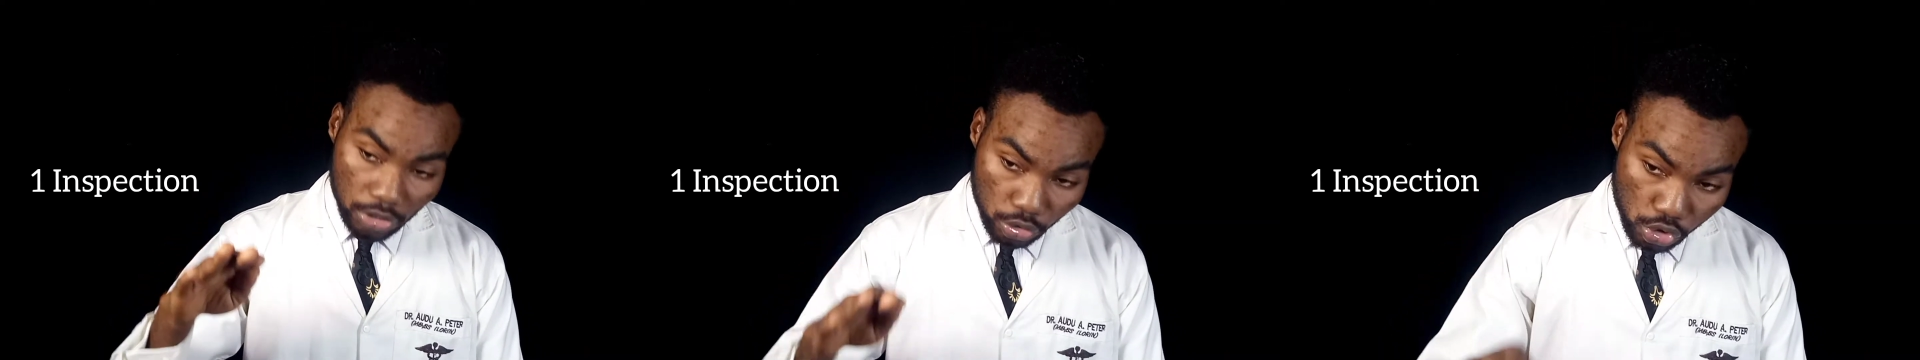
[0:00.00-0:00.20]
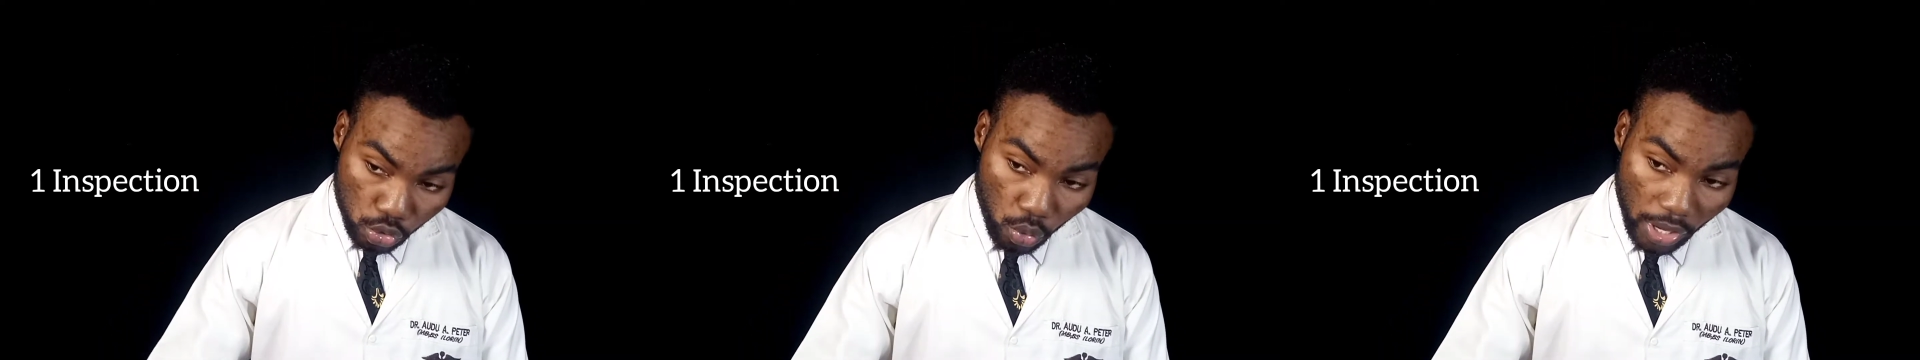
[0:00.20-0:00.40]

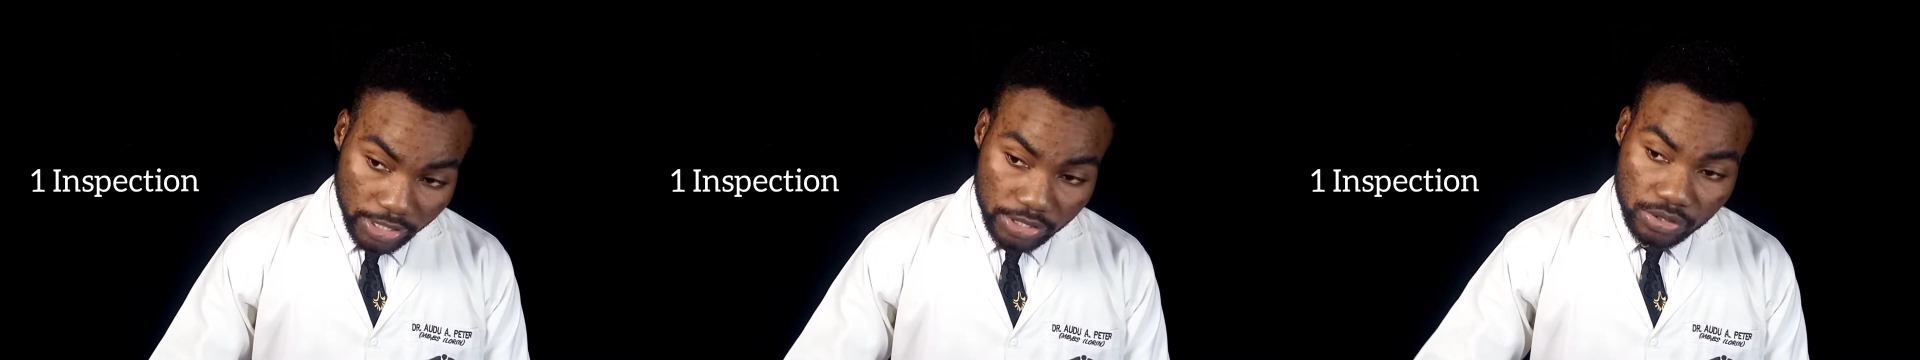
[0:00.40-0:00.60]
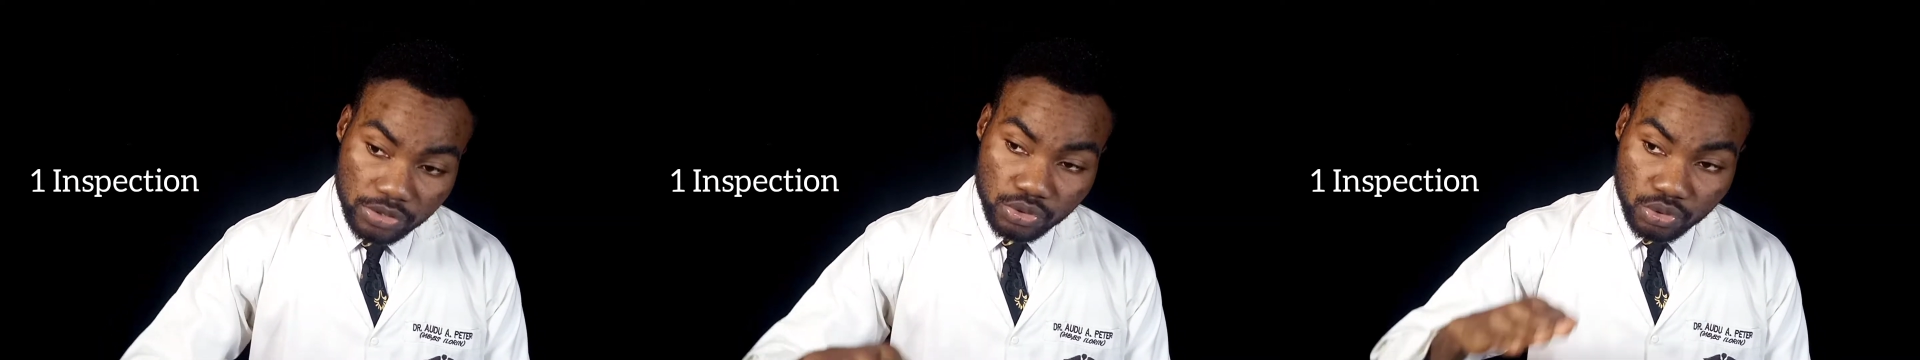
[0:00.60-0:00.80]

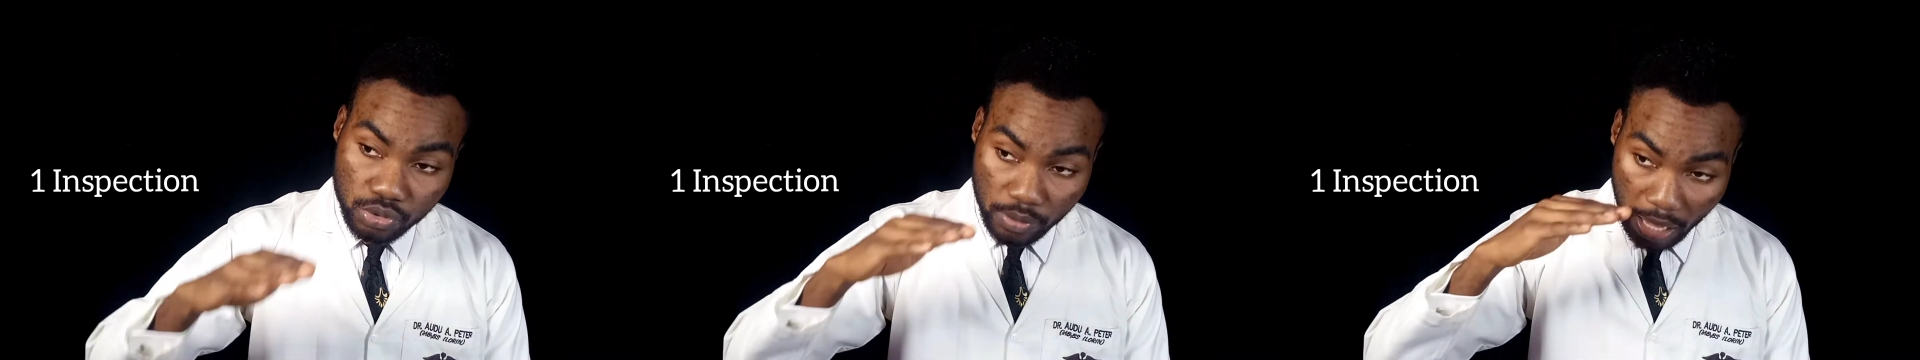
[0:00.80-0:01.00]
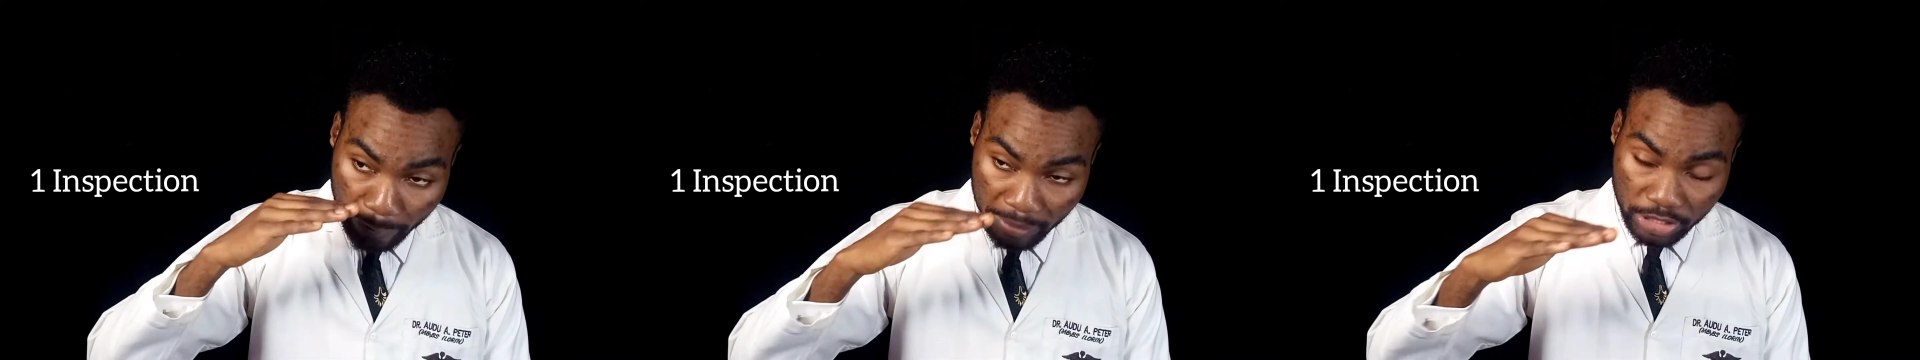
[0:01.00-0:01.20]
Squat
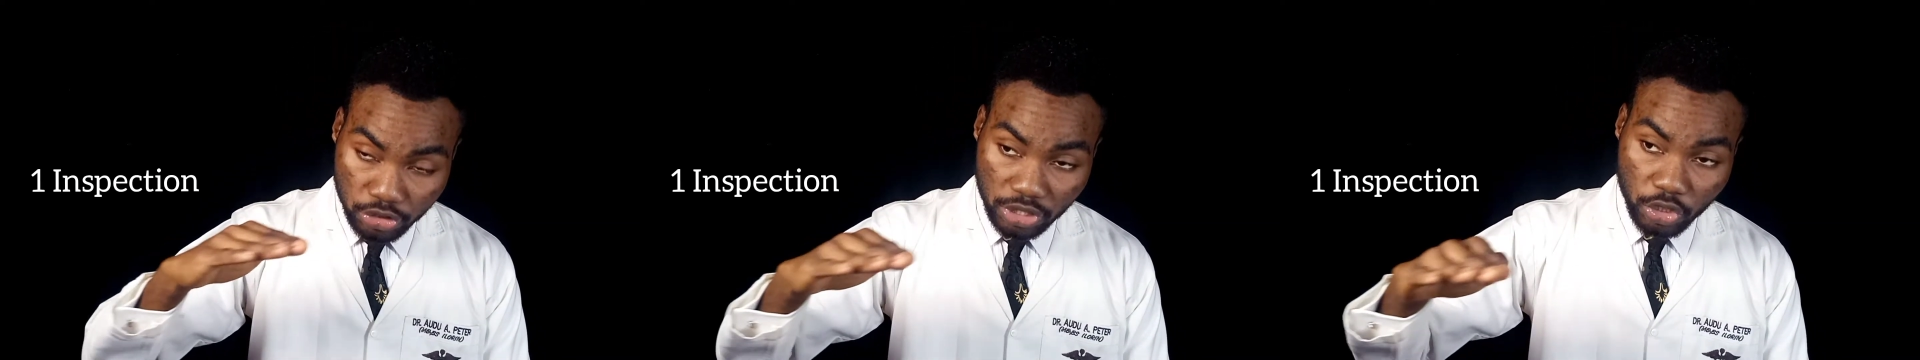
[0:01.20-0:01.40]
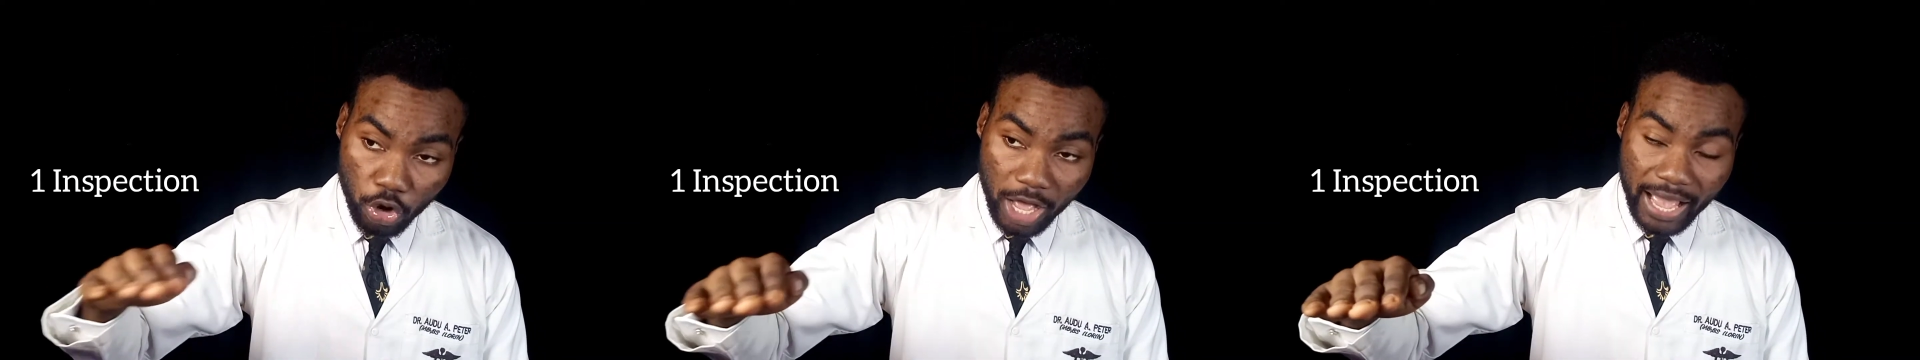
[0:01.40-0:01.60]
and make
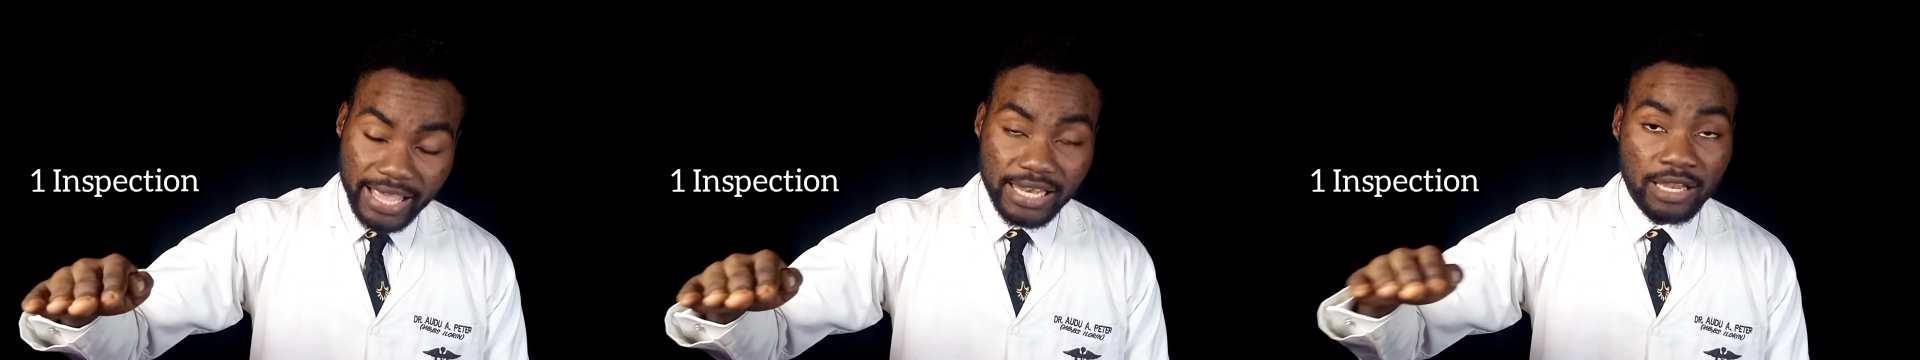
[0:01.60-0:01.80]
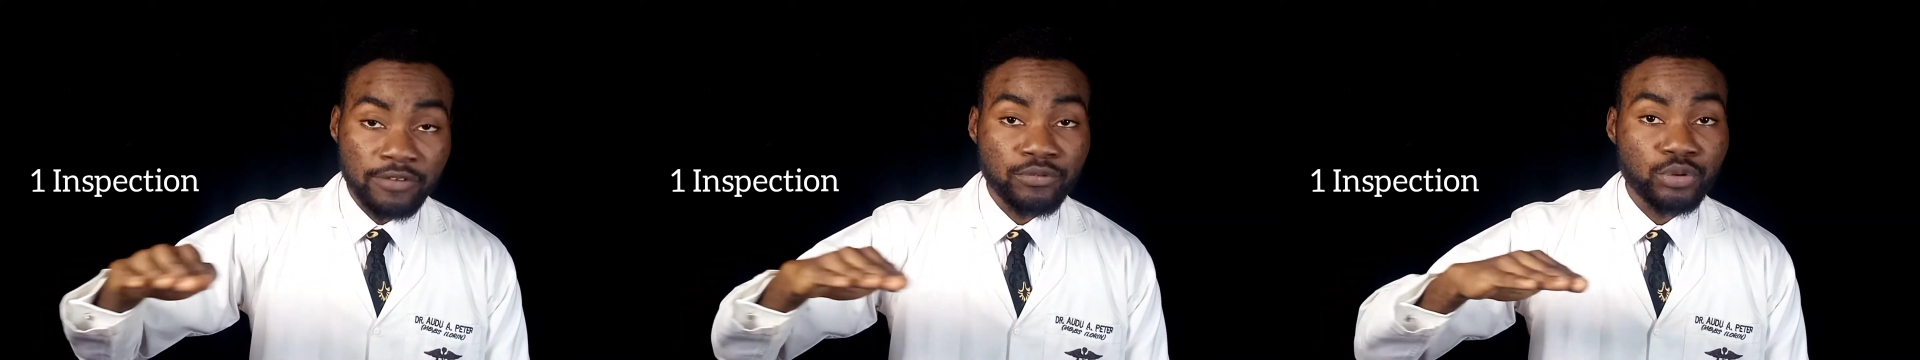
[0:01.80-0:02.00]
sure your
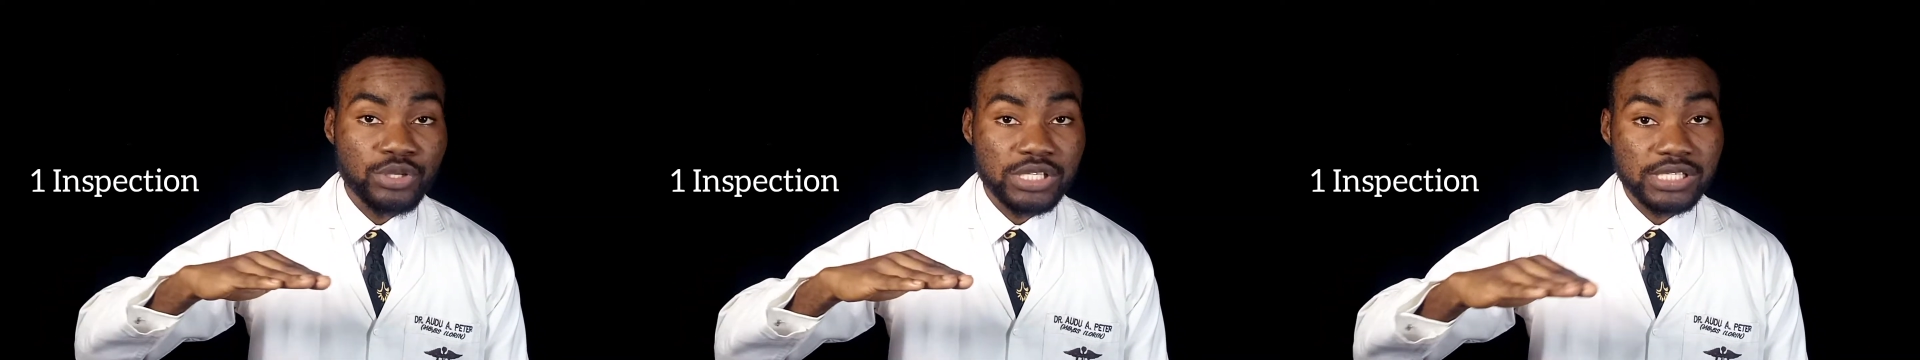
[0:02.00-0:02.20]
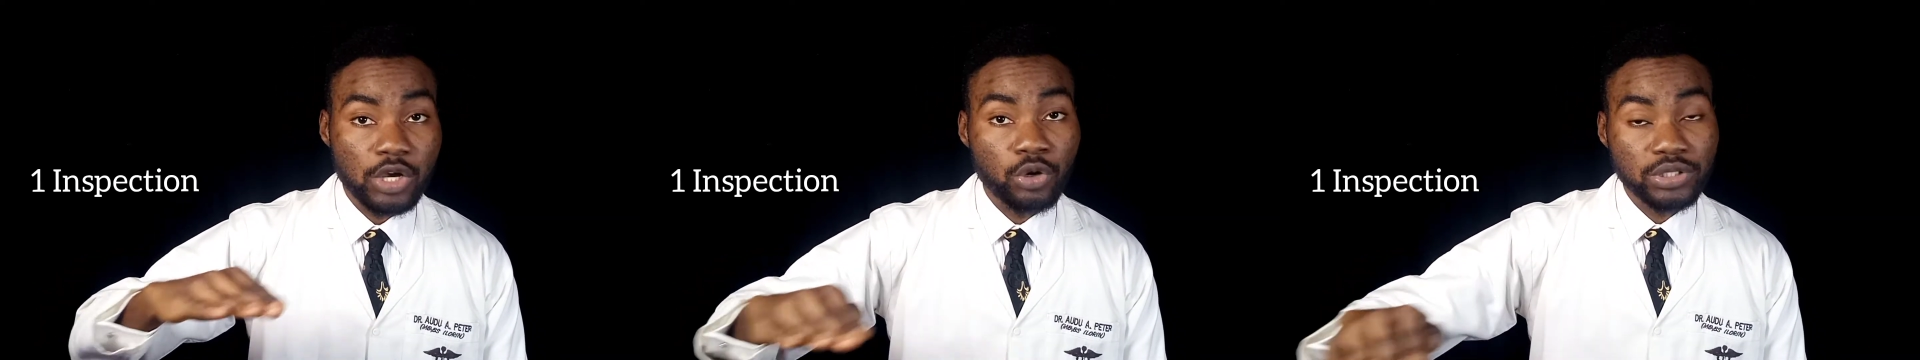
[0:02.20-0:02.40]
eye level
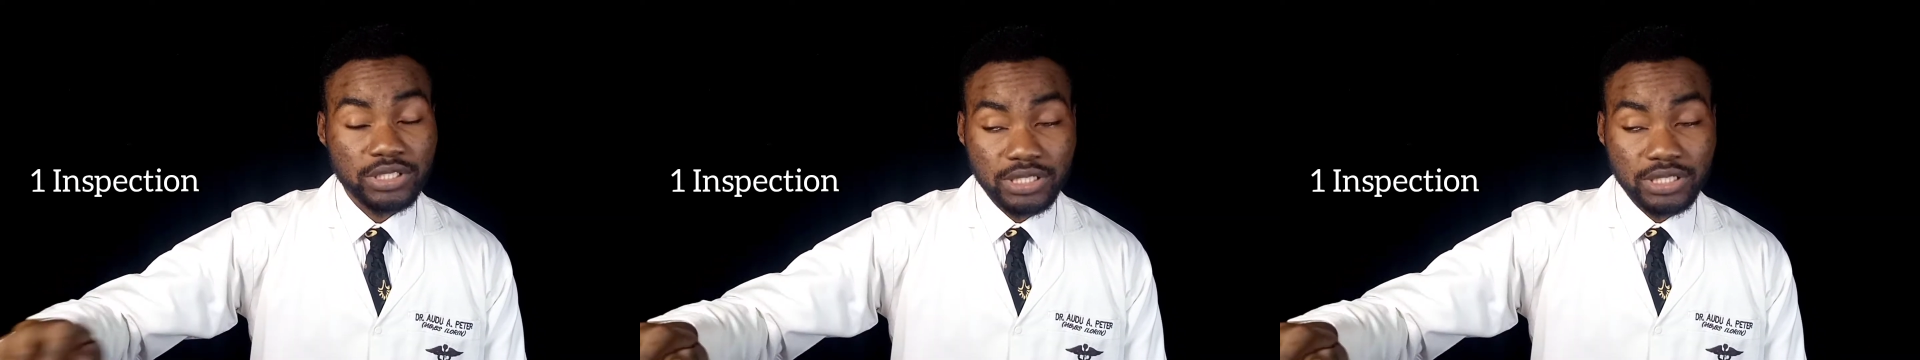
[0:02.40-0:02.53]
is